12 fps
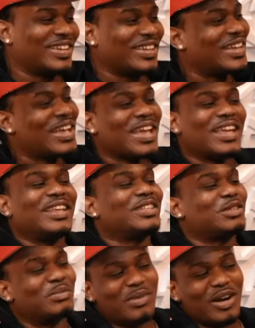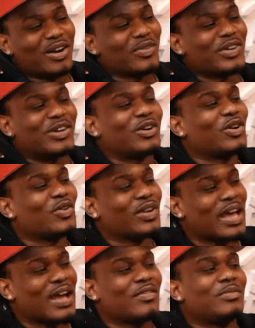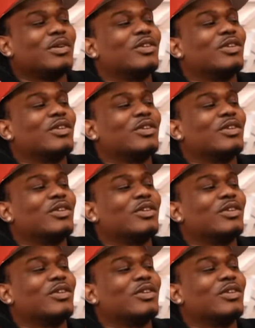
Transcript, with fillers: Like, and then tomorrow we gonna go live.